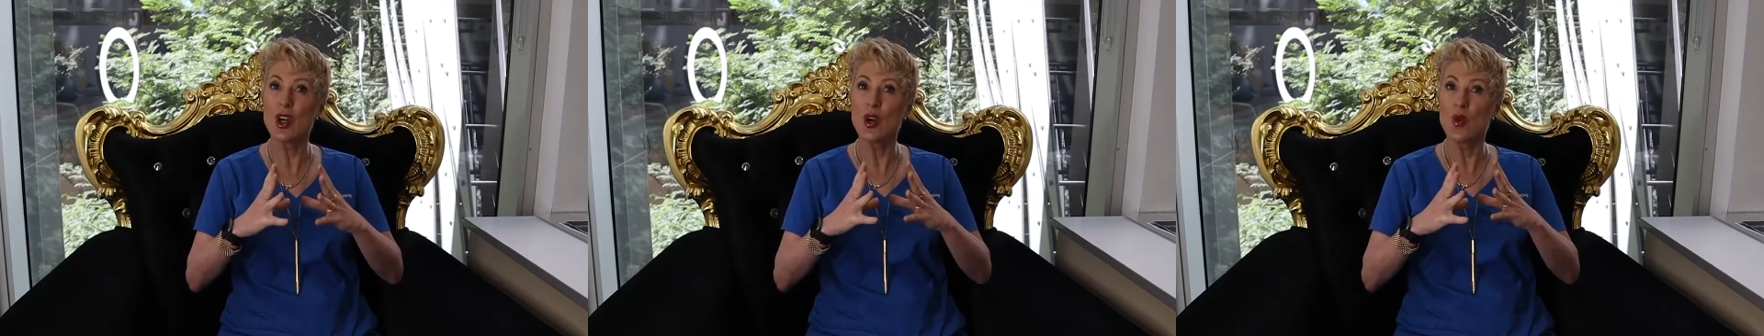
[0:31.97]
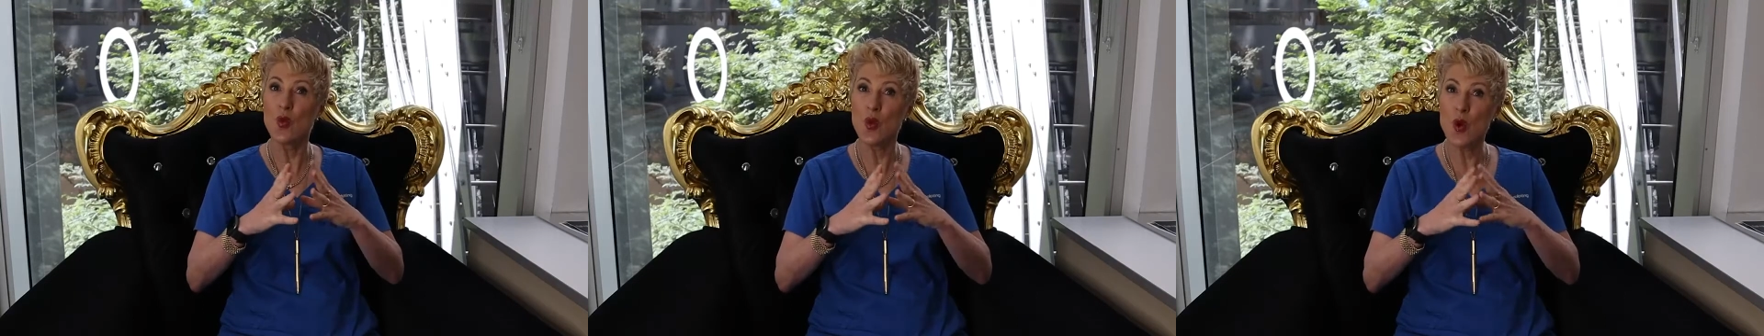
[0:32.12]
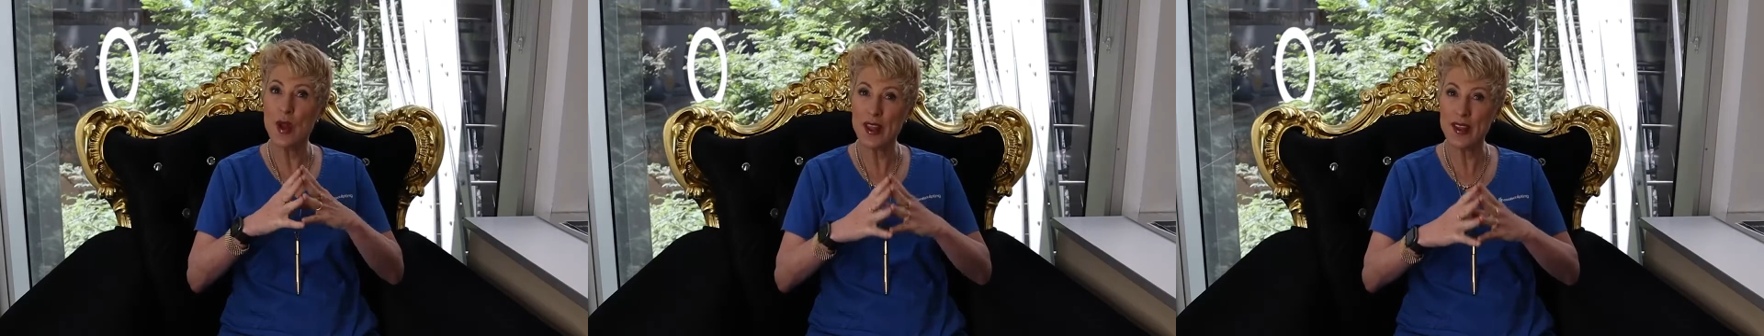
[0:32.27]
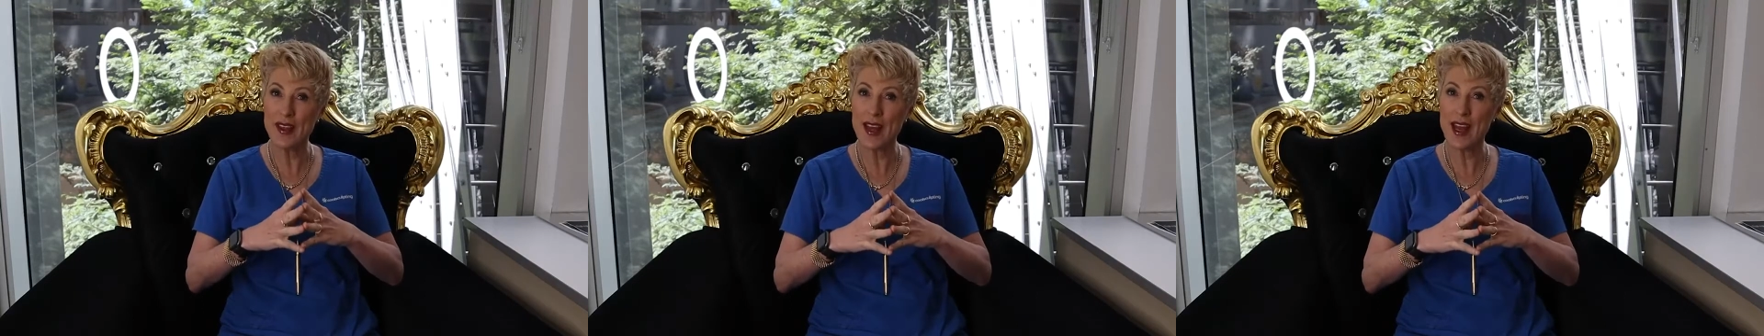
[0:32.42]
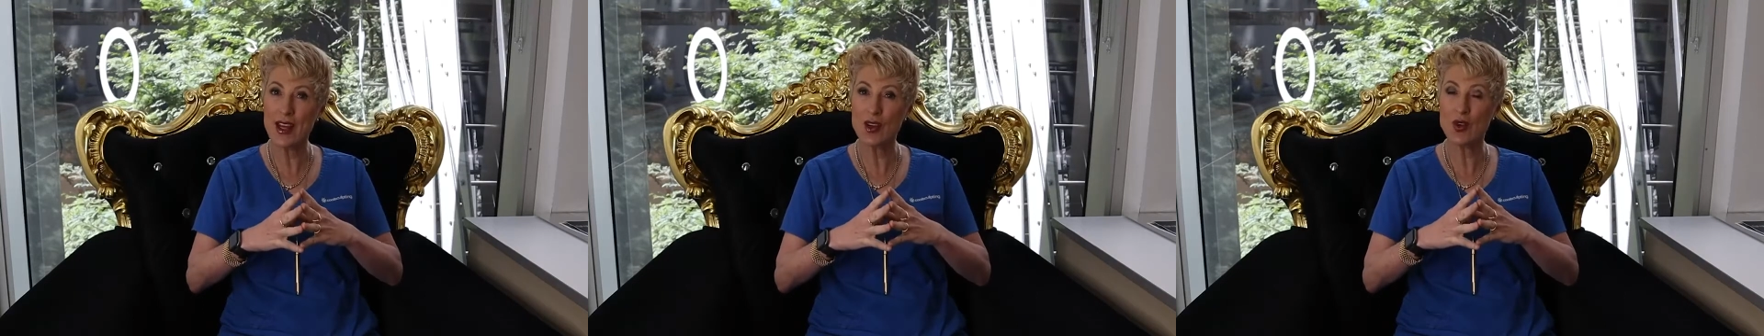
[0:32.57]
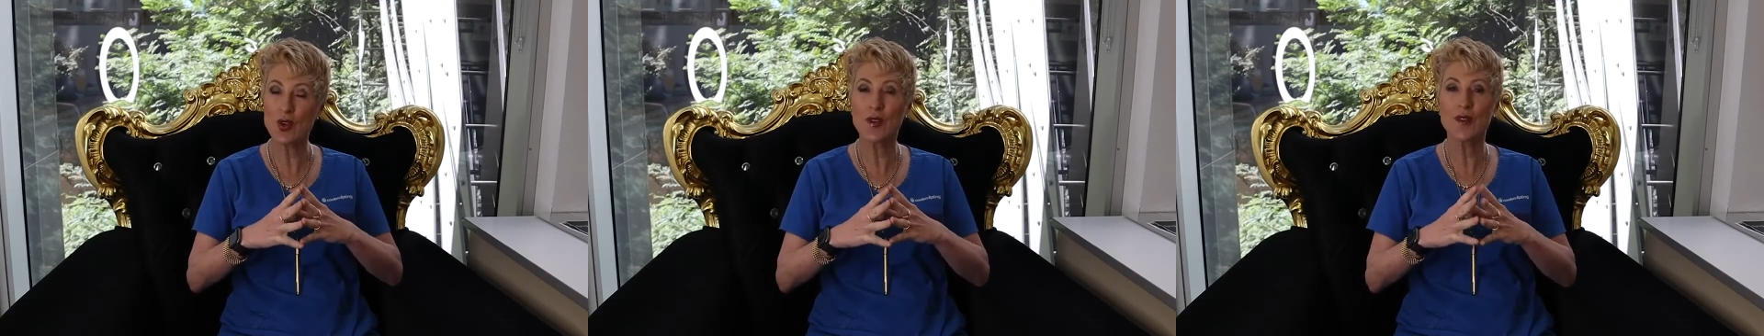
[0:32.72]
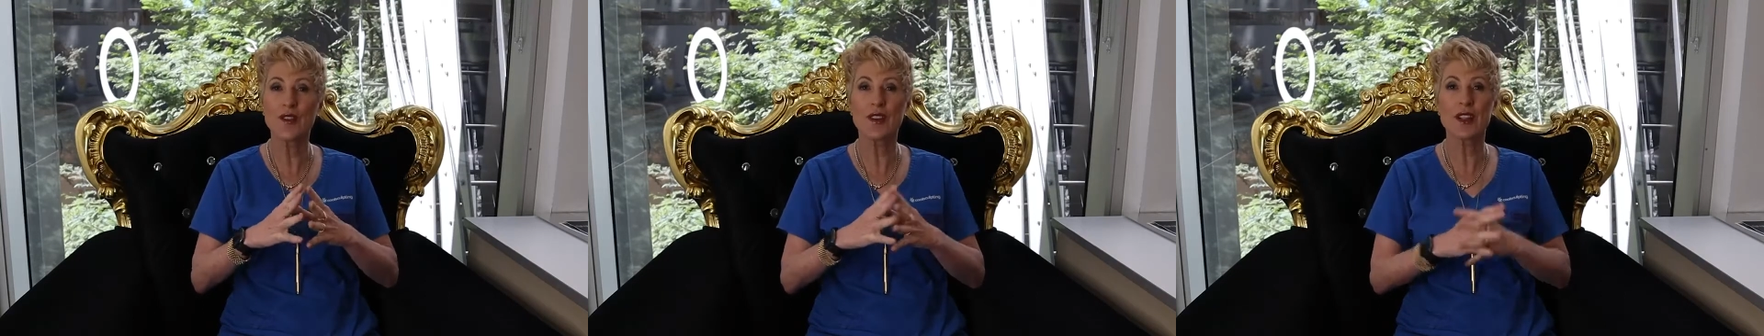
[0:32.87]
with
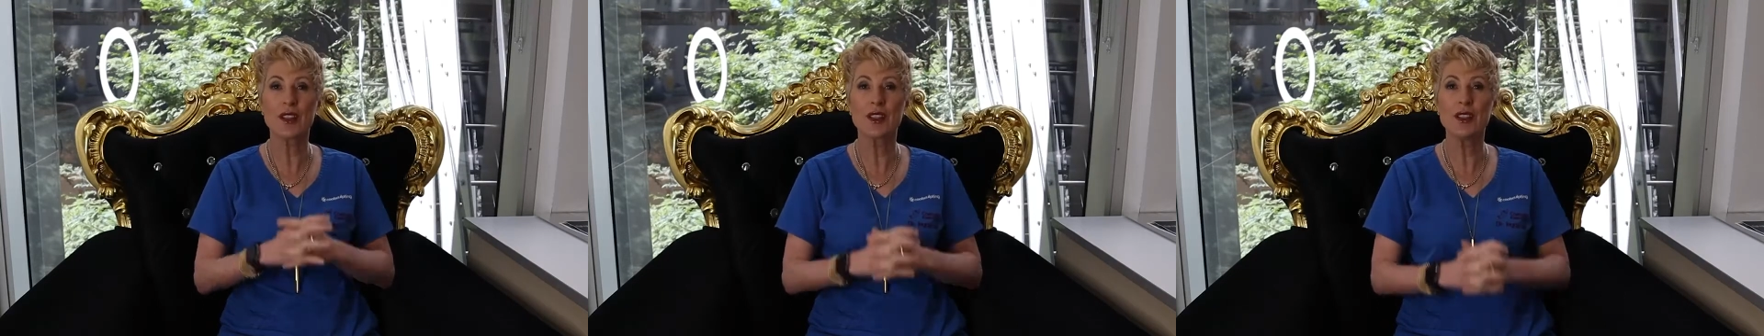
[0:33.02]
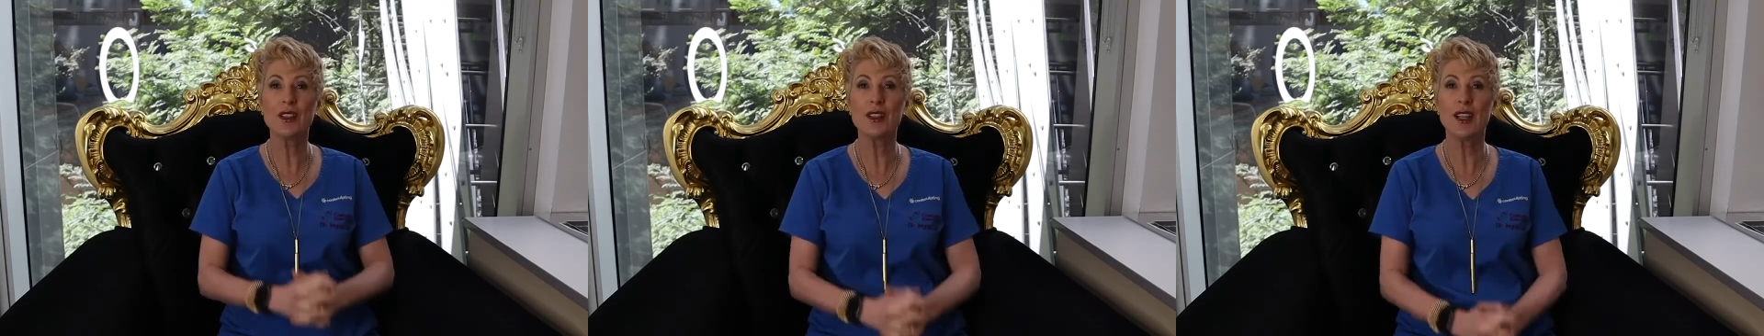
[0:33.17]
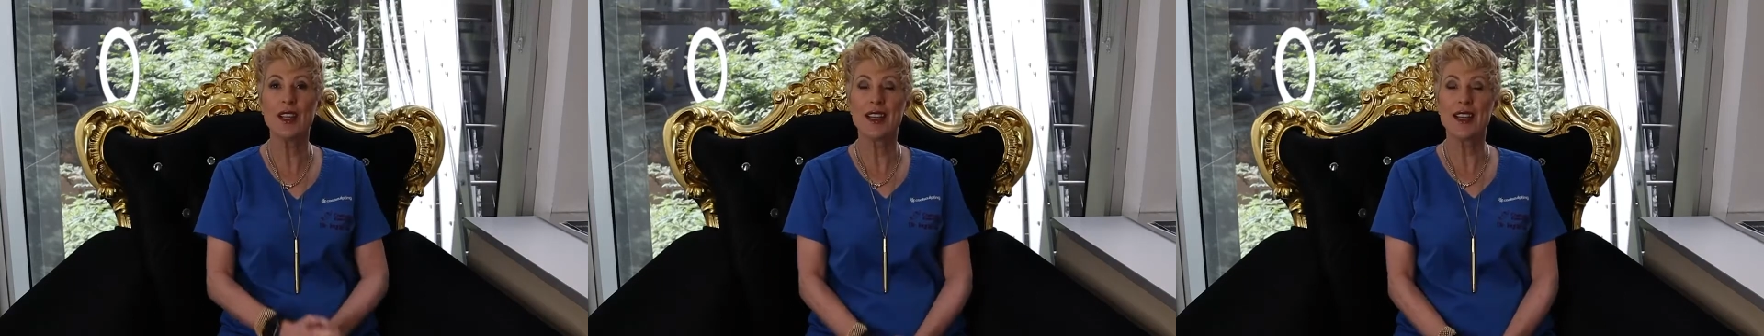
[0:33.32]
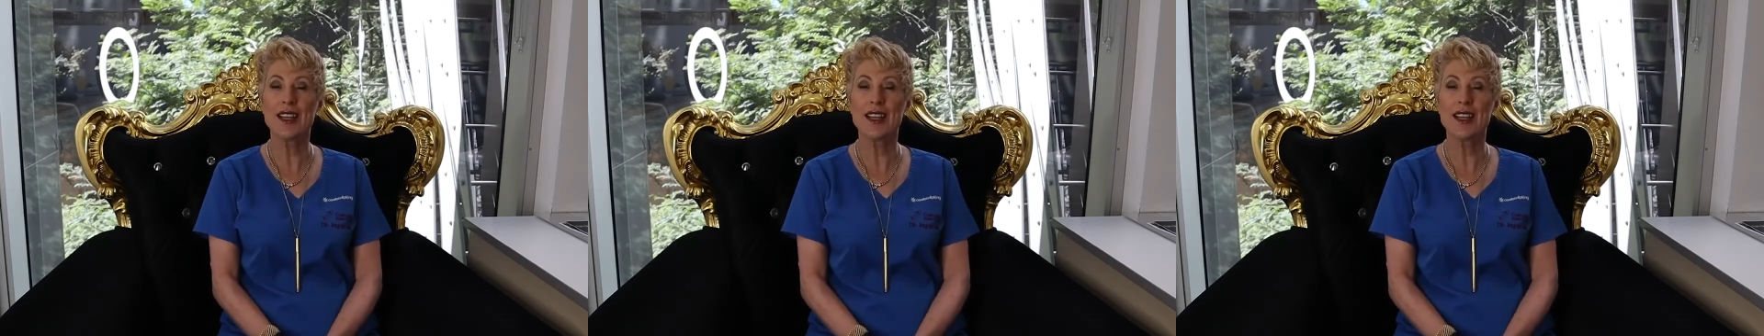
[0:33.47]
Androfill